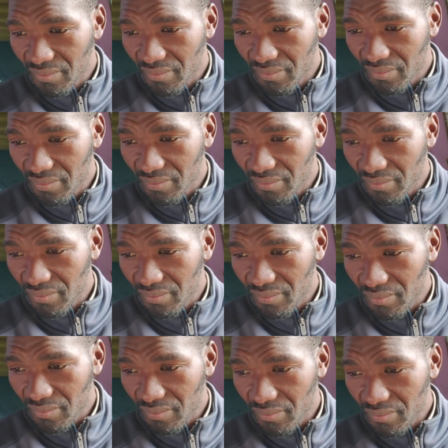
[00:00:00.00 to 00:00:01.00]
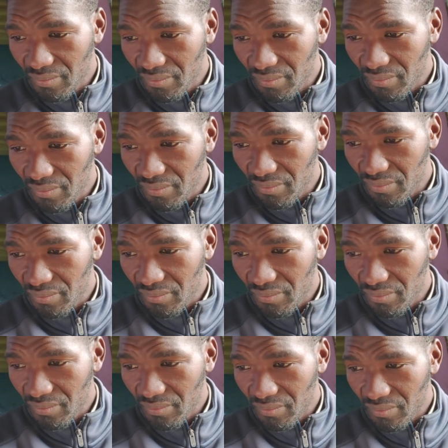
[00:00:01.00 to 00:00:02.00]

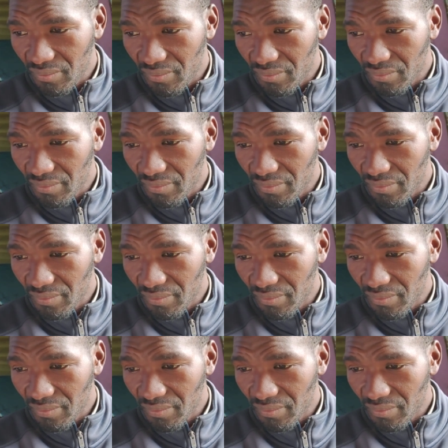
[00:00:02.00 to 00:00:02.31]
This person isn't speaking.